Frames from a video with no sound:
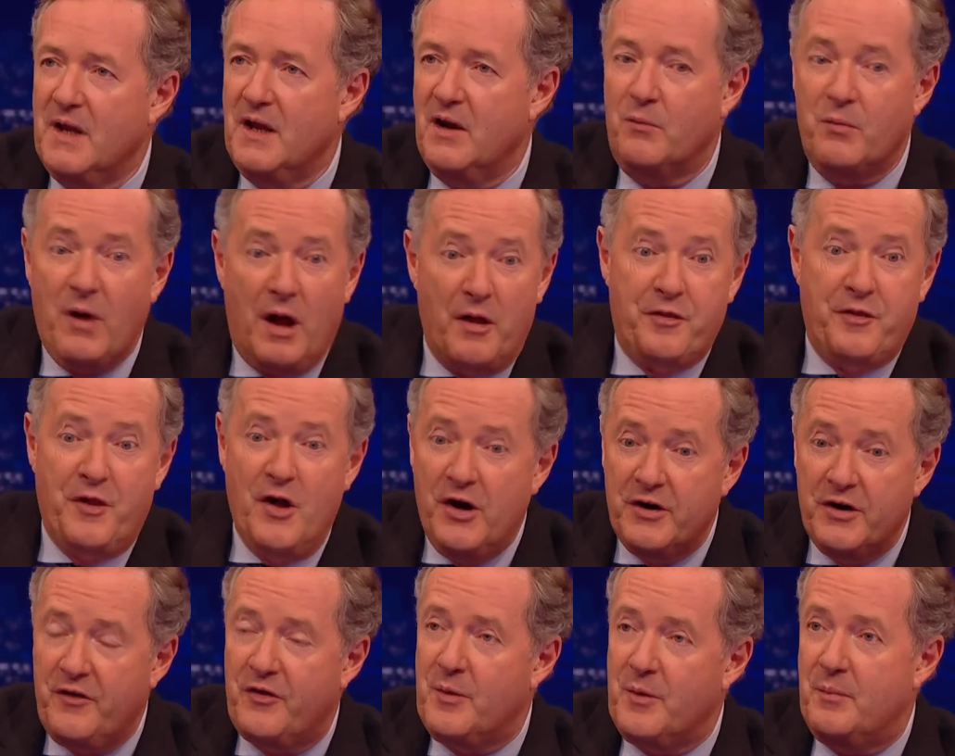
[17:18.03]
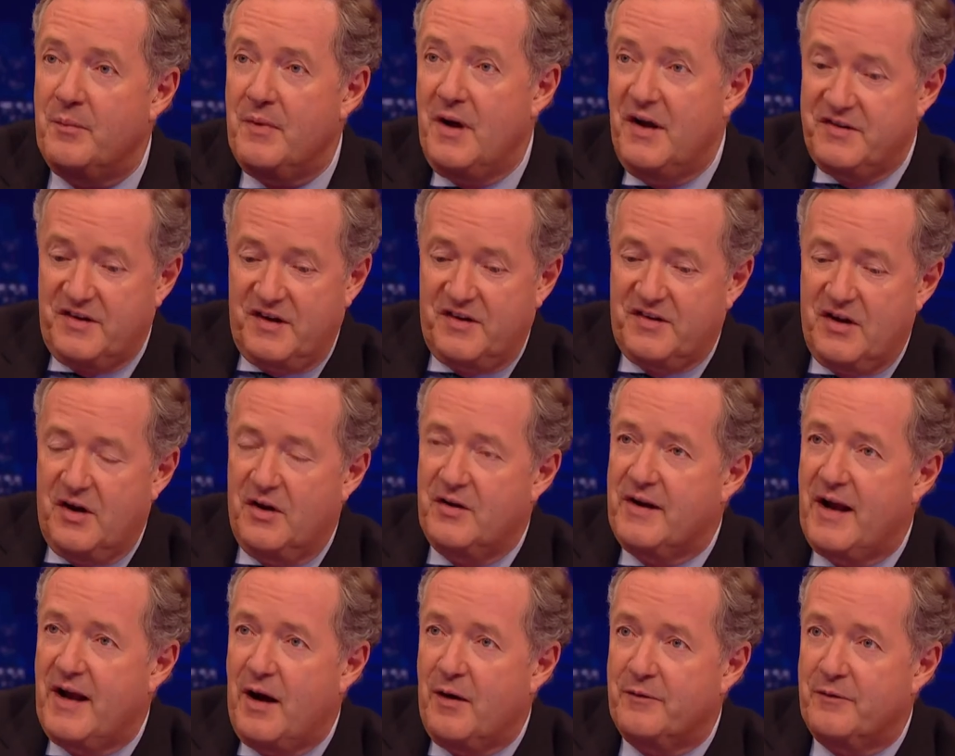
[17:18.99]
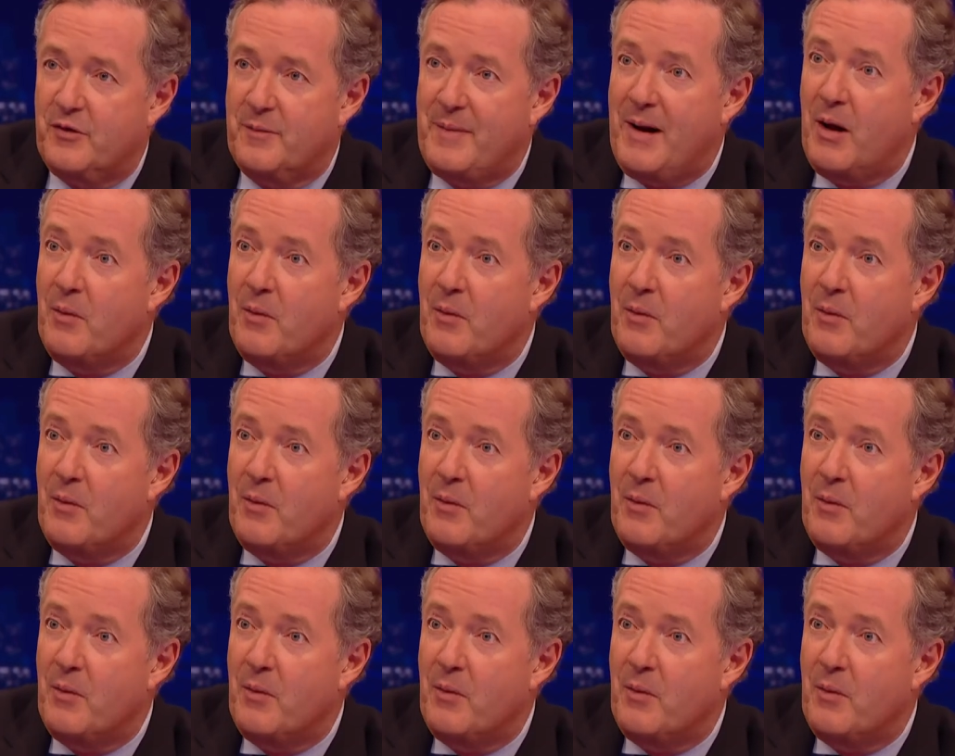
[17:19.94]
You know, a third of them, as it turned out, from